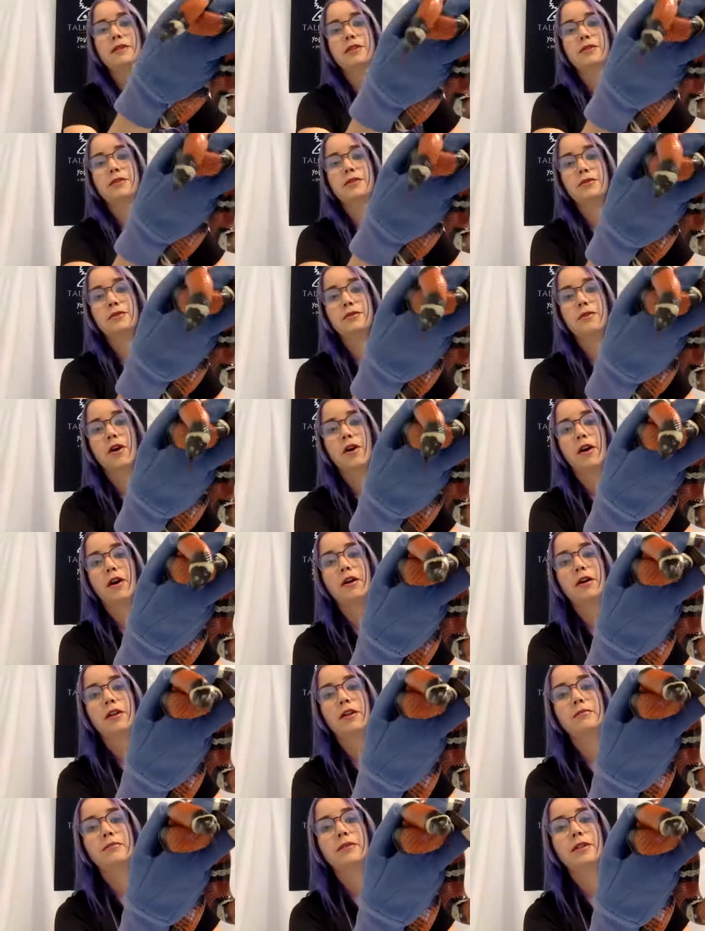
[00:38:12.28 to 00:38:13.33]
be to
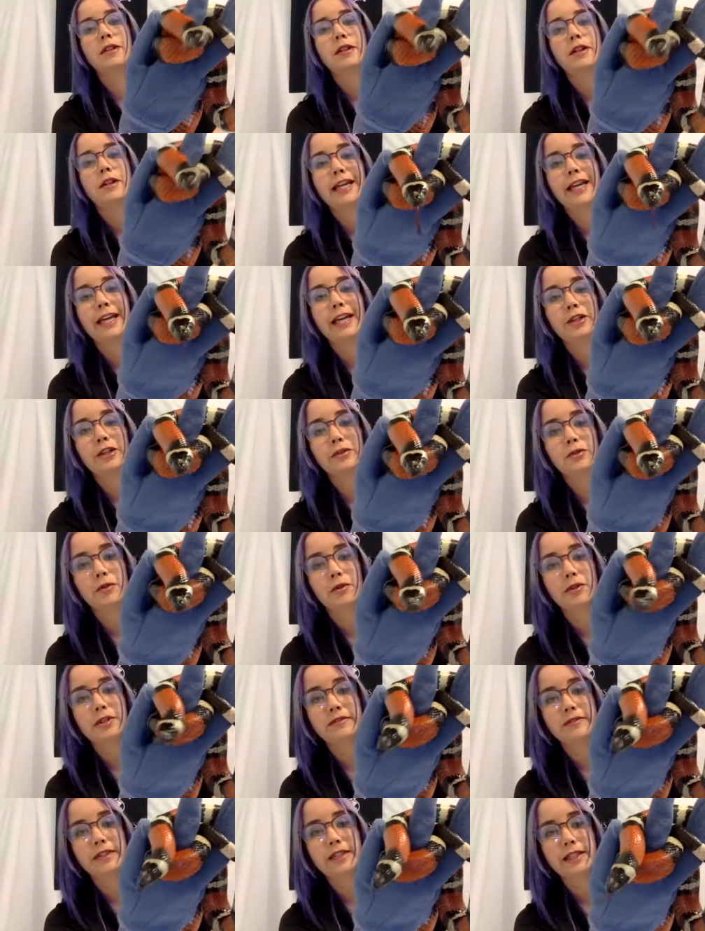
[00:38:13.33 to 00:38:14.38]
harm and or
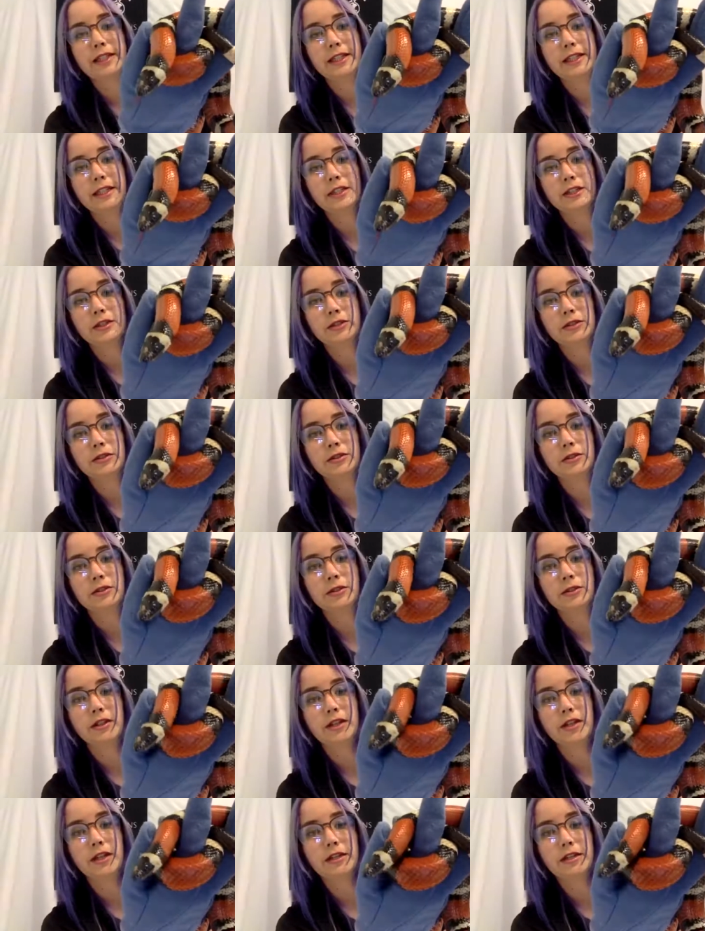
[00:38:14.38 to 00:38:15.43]
even kill
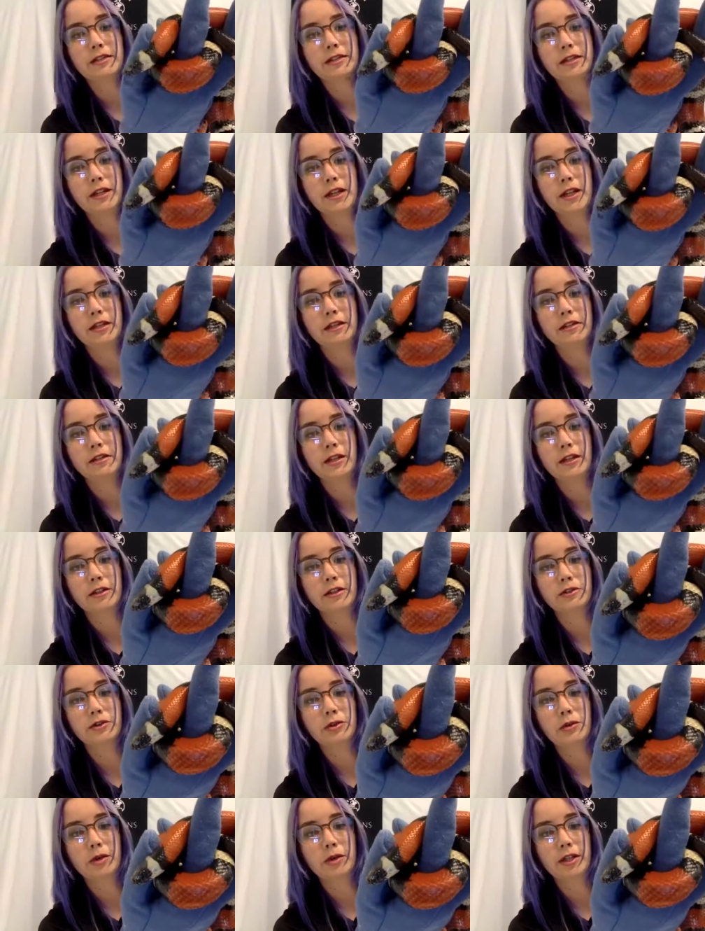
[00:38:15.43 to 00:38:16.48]
a snake like
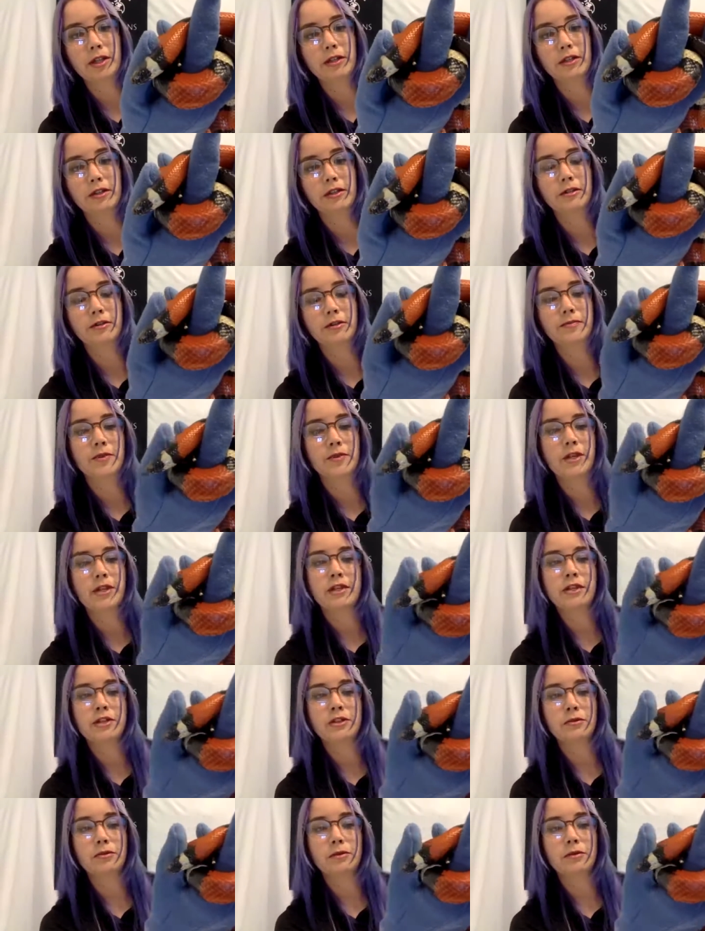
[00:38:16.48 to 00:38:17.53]
soy here.
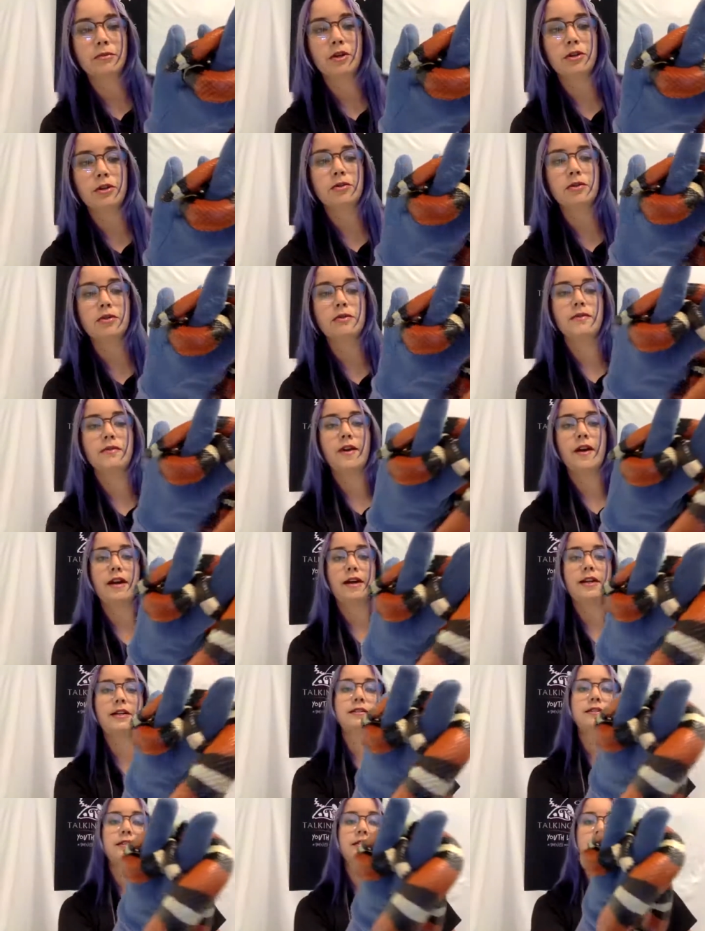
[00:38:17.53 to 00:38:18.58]
So we want to
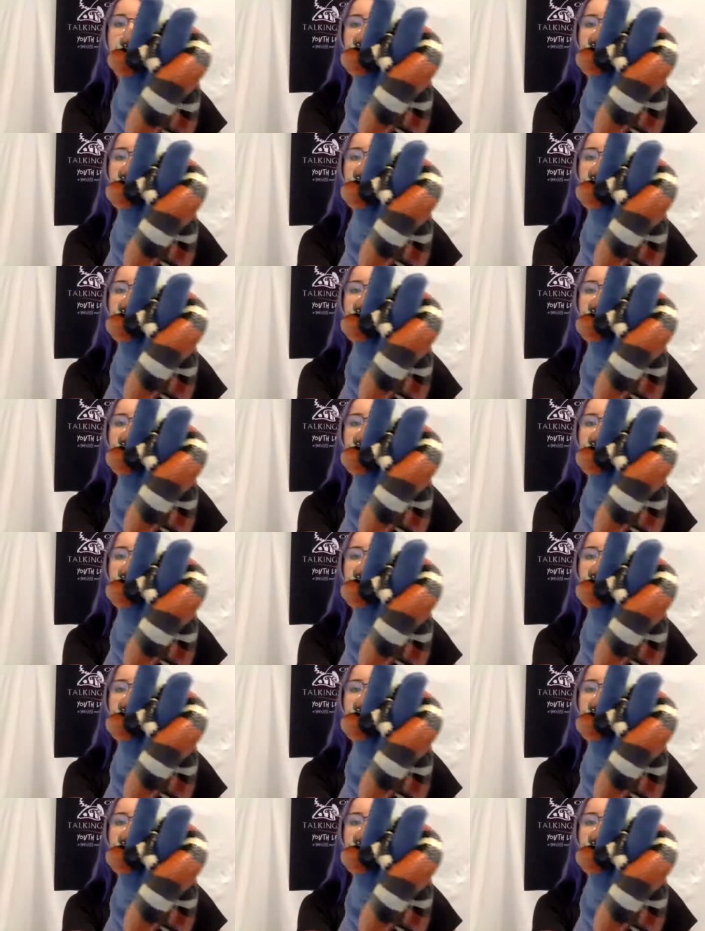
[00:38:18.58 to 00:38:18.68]
advise